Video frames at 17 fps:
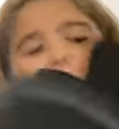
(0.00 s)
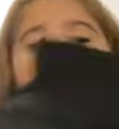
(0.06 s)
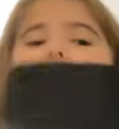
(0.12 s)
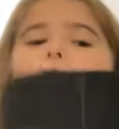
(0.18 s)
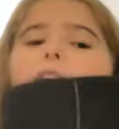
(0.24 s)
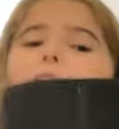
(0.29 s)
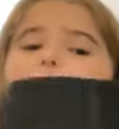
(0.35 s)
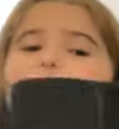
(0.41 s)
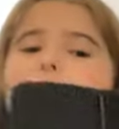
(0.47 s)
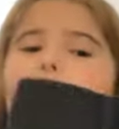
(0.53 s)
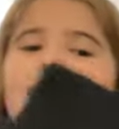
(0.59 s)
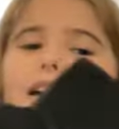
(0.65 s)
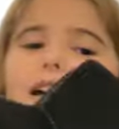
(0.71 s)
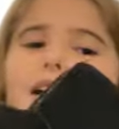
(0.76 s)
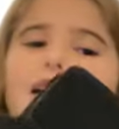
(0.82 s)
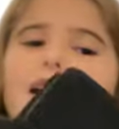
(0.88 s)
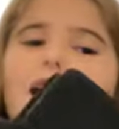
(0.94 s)
I
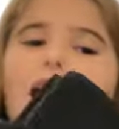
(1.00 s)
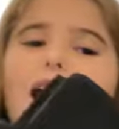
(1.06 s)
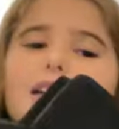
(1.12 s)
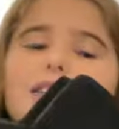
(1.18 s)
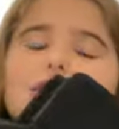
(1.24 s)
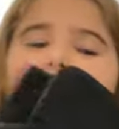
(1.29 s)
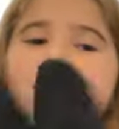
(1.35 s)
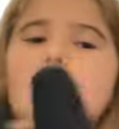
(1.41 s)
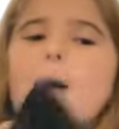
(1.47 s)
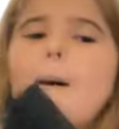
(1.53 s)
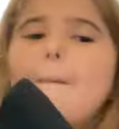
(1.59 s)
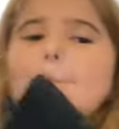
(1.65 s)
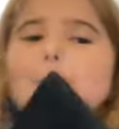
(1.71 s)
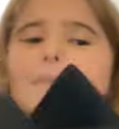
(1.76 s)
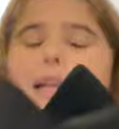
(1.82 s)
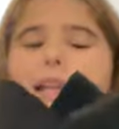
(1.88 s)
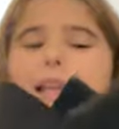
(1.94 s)
got
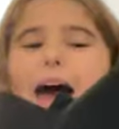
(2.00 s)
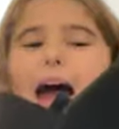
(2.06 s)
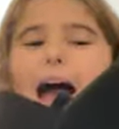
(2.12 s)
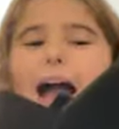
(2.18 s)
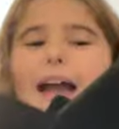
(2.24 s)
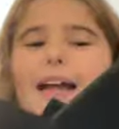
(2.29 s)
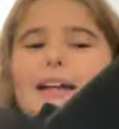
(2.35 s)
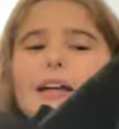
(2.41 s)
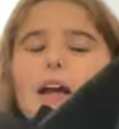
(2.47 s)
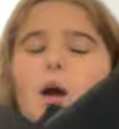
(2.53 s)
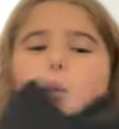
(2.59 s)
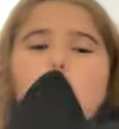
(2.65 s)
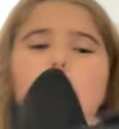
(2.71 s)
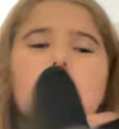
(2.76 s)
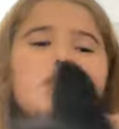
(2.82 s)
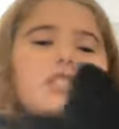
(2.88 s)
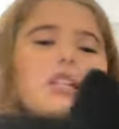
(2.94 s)
some black
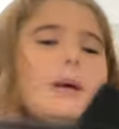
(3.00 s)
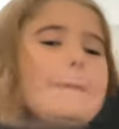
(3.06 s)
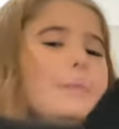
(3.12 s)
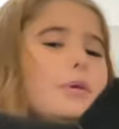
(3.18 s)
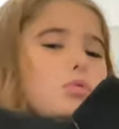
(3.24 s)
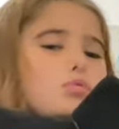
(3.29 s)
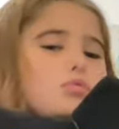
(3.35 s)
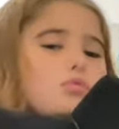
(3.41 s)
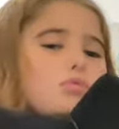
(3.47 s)
winter boots.